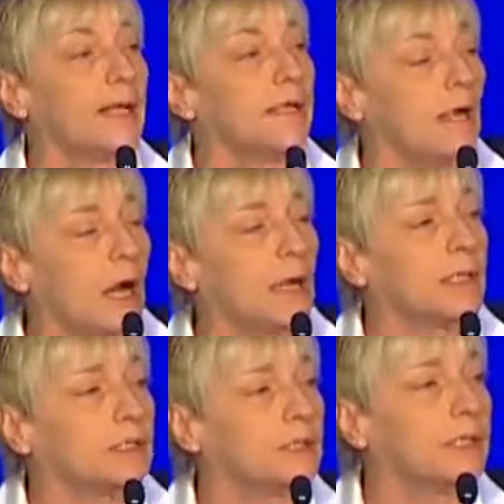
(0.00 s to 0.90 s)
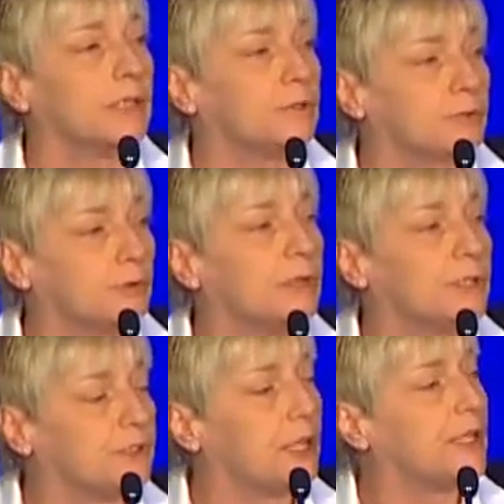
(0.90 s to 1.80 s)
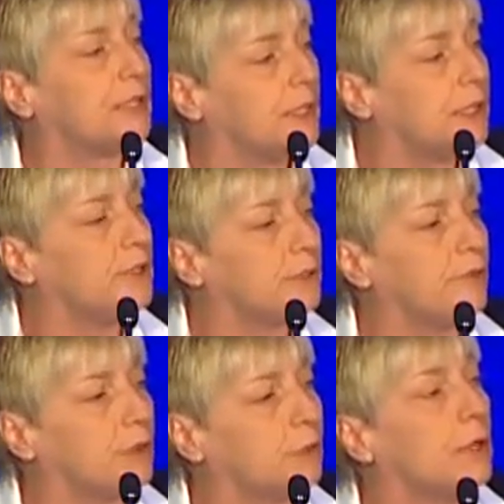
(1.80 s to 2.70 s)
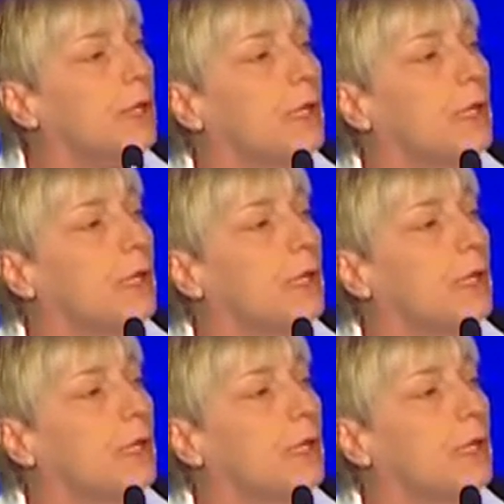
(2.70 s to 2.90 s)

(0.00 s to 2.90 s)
can honestly and truly say to each of you